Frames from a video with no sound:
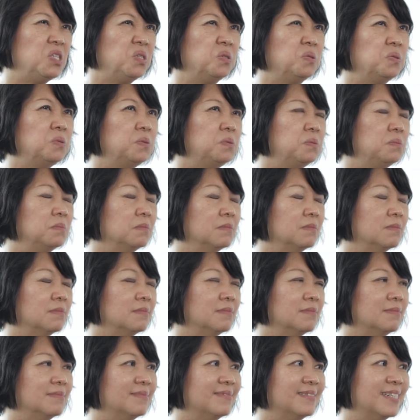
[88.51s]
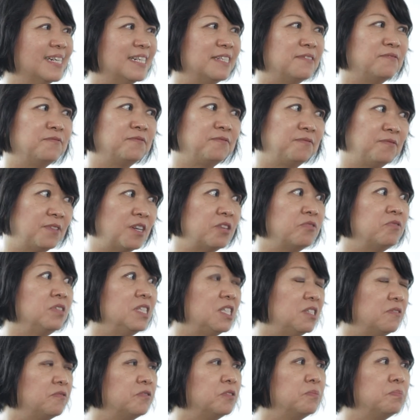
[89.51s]
you a very
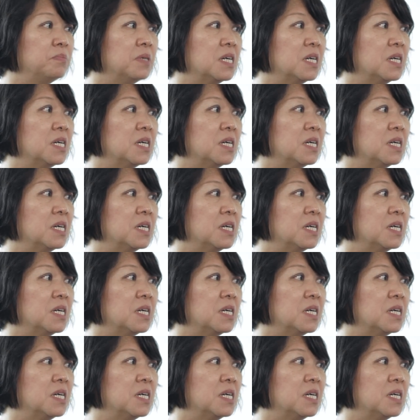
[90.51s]
different